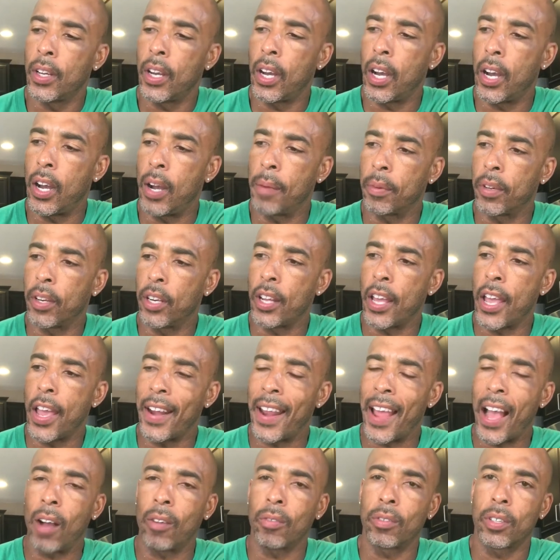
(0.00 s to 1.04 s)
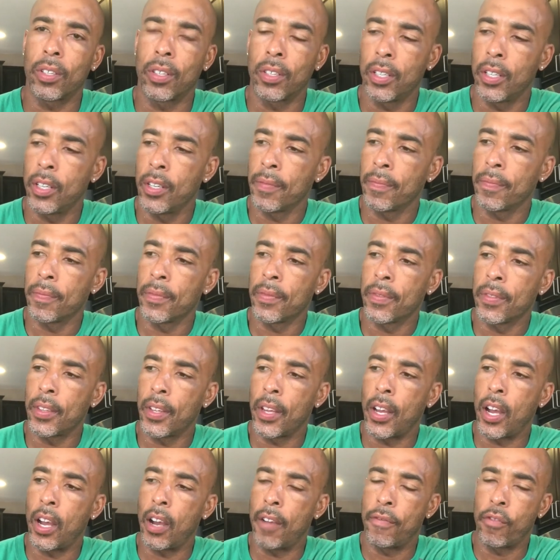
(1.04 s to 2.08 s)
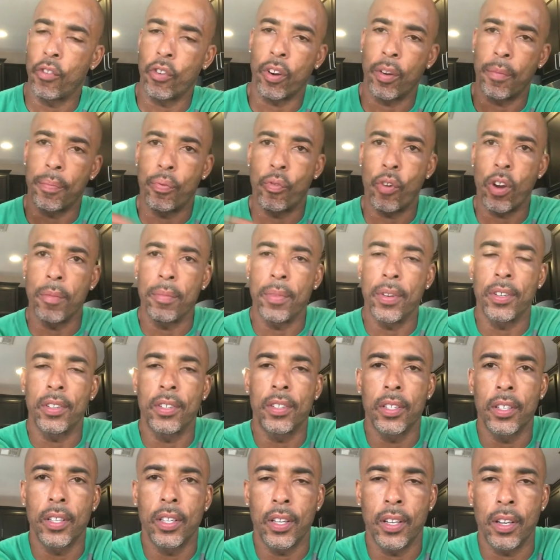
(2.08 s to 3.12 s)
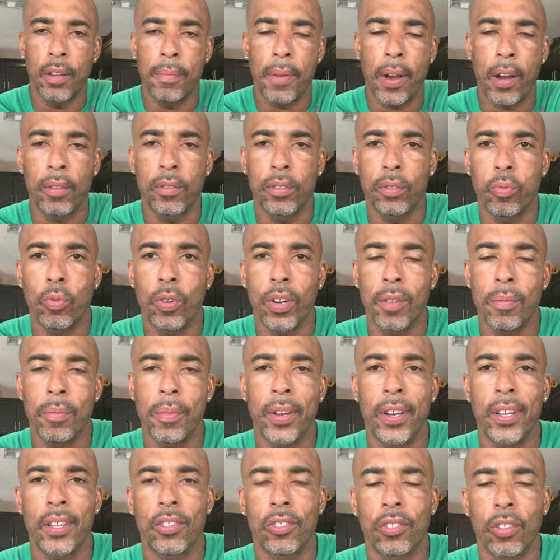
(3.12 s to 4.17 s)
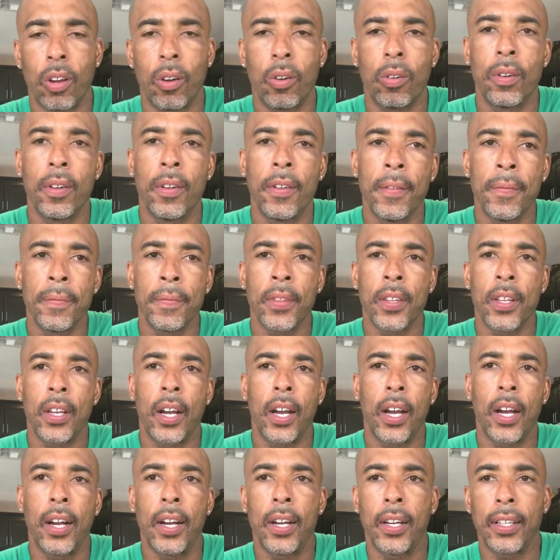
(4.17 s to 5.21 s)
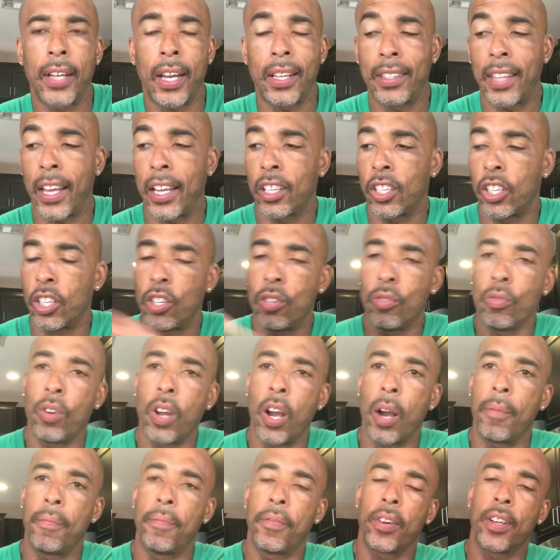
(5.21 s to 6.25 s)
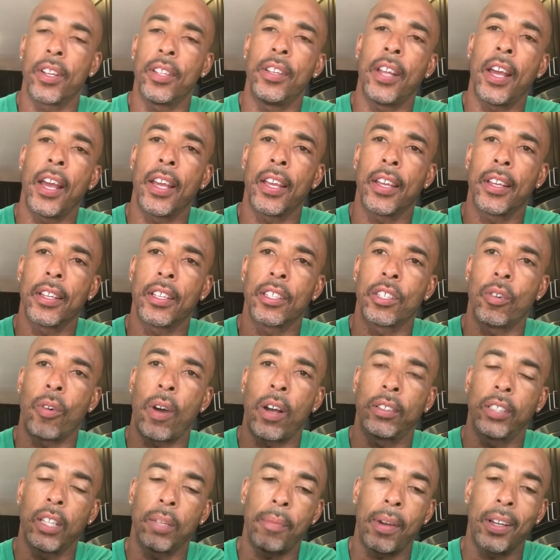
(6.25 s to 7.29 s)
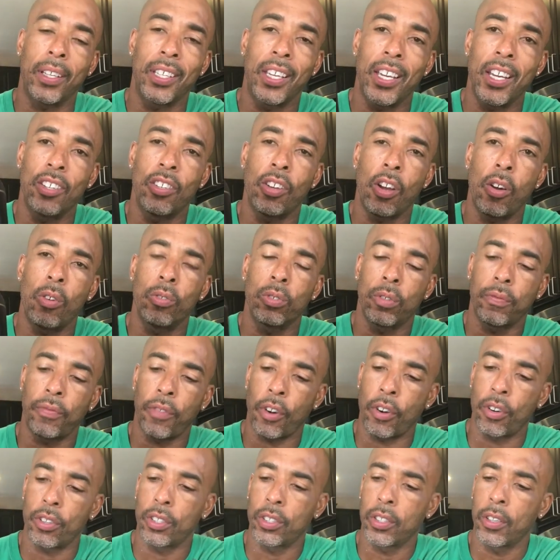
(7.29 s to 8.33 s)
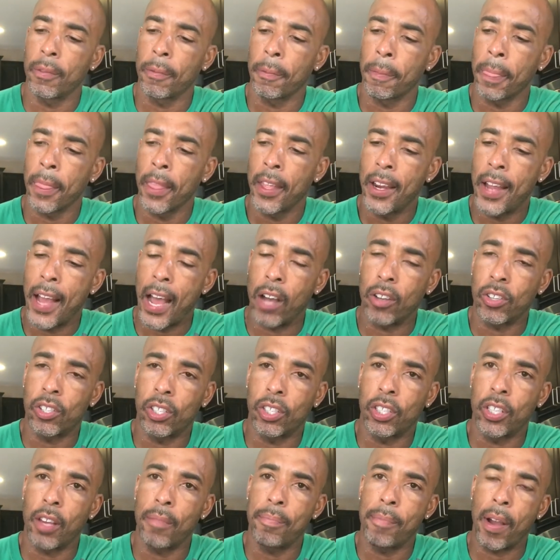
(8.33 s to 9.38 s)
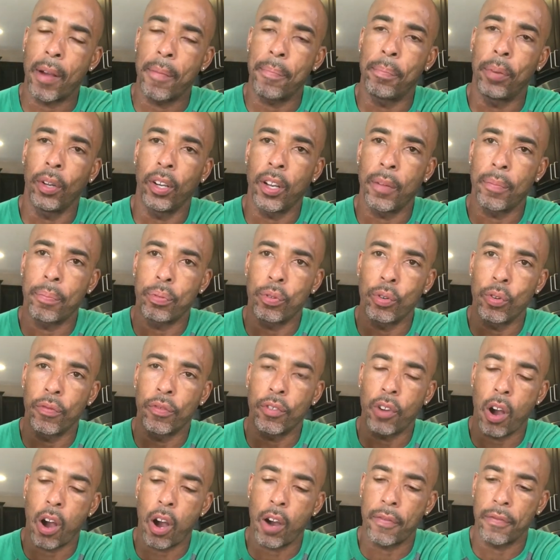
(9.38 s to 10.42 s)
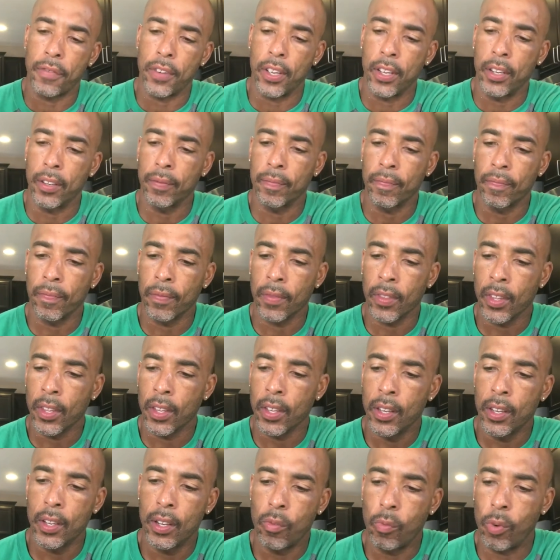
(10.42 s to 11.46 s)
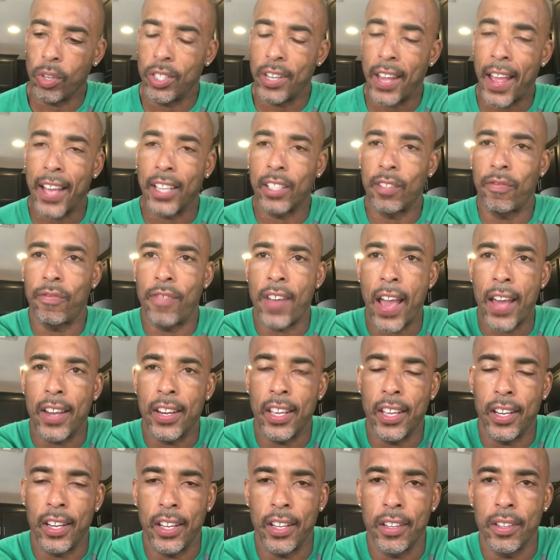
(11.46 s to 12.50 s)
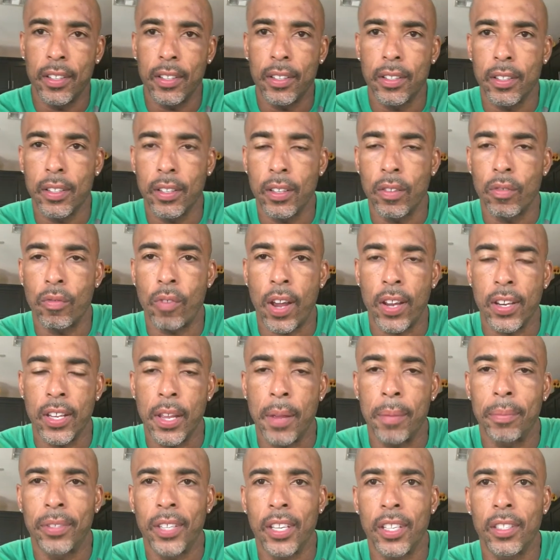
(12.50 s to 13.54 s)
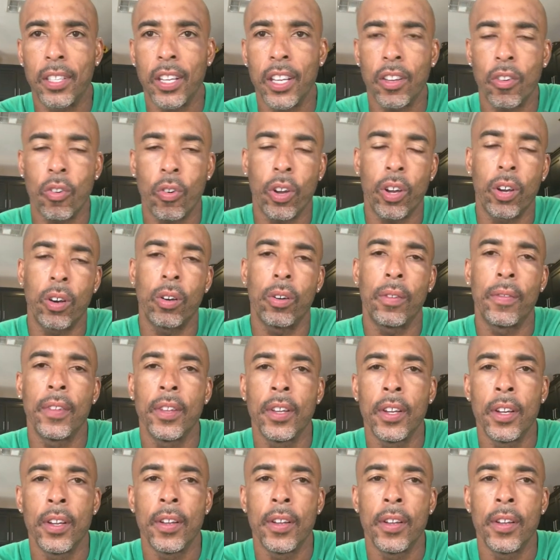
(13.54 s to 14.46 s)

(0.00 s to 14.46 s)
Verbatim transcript: I'm gonna head out for an appointment in about 20 minutes. So I got that queued up for the day. So I'll take my ketones first. I'll sip my bulletproof coffee, which has fat in it, right? MCT oil,